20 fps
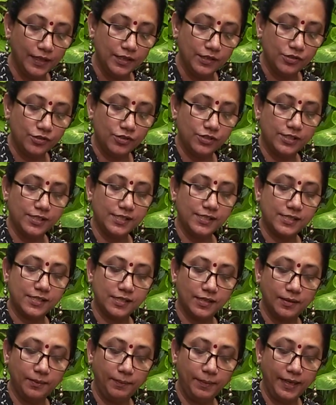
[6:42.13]
So just
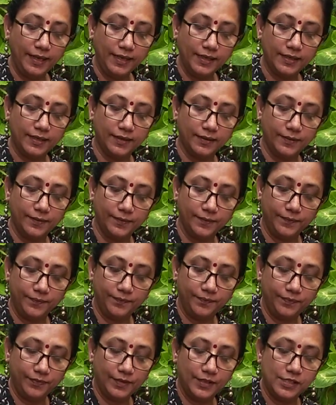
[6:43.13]
make
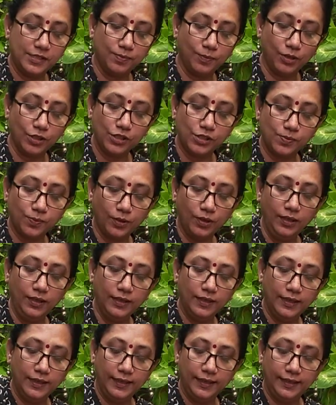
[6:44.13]
small,
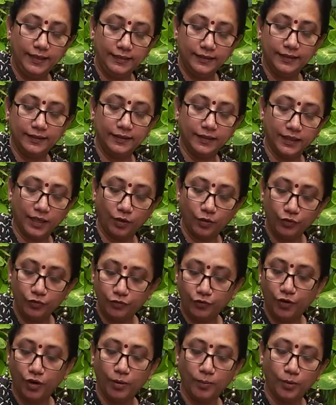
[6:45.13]
either the round
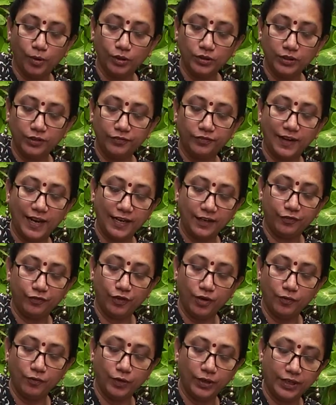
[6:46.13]
form or the flat
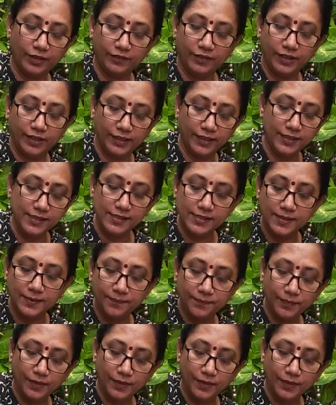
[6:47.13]
form, whatever it is.